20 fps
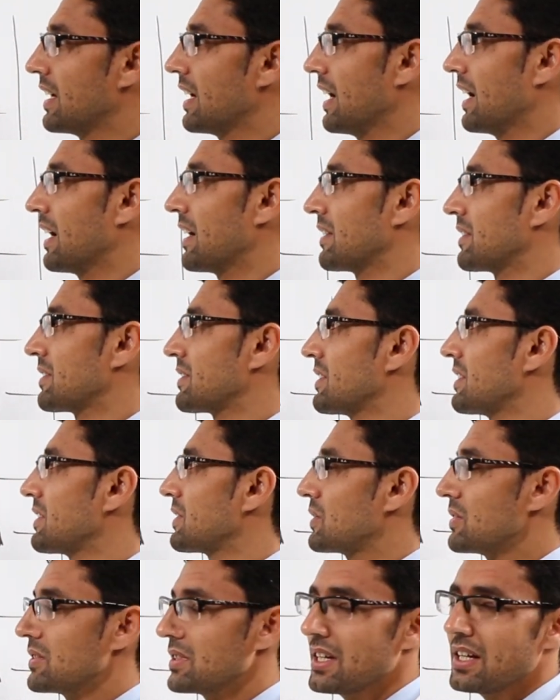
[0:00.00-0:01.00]
and
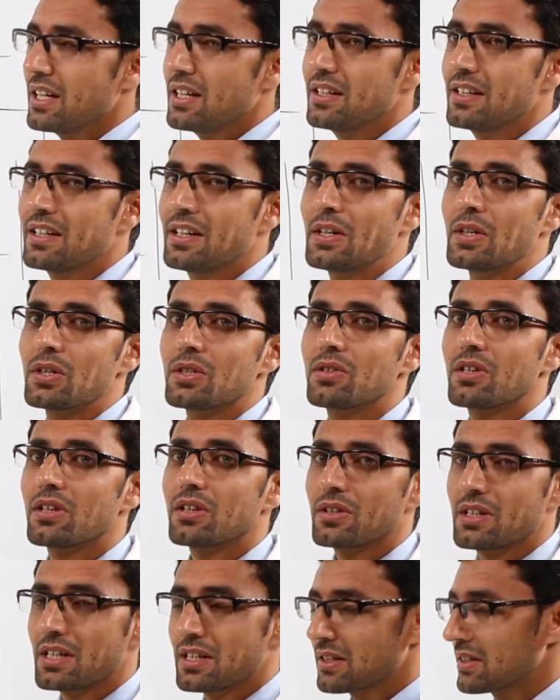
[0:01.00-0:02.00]
today you are
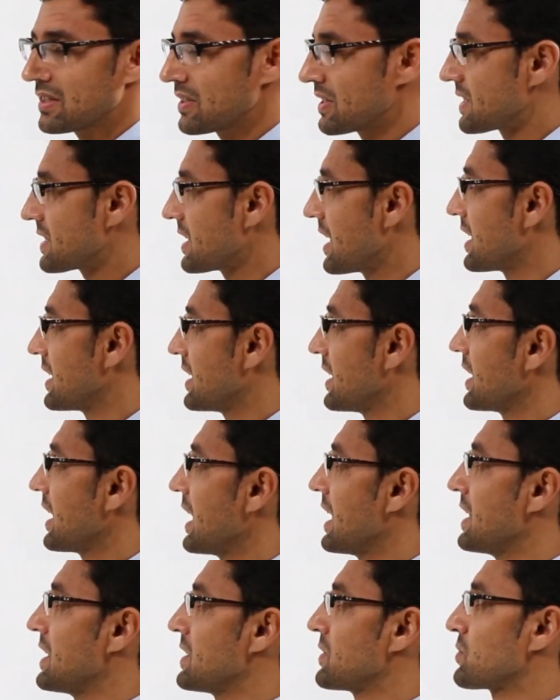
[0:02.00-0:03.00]
going to study
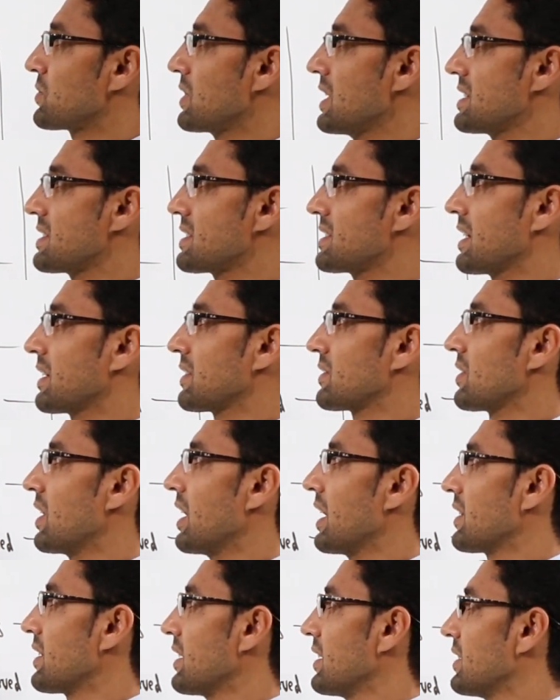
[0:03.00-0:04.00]
an interesting
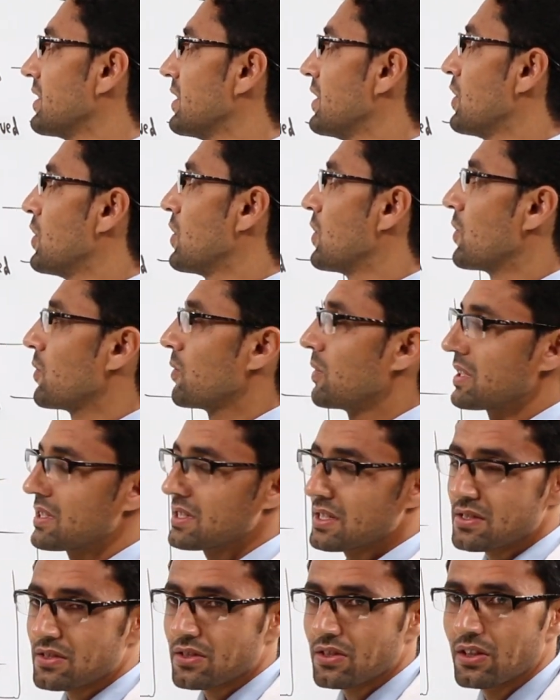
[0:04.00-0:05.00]
title which
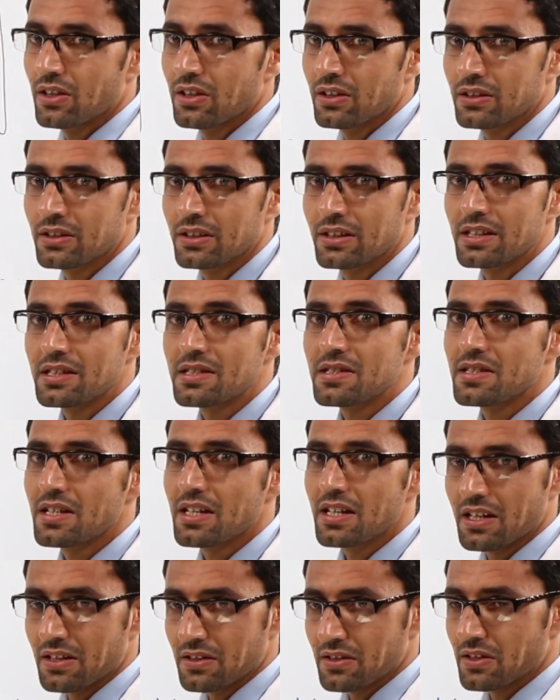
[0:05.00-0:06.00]
is called
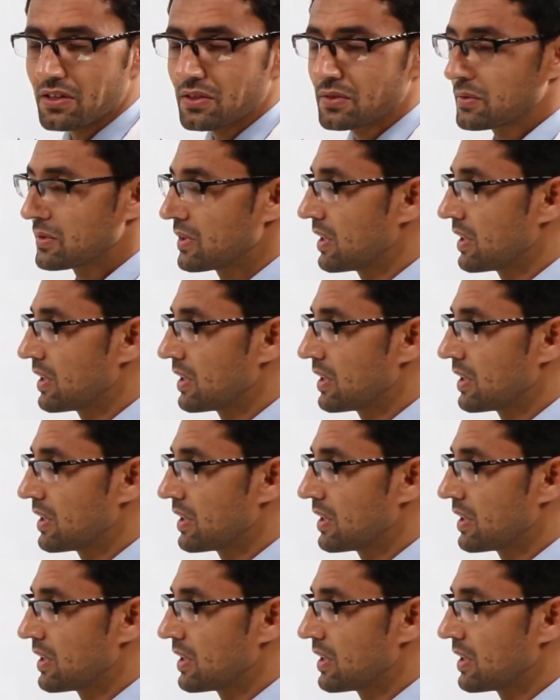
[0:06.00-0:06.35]
cylinder.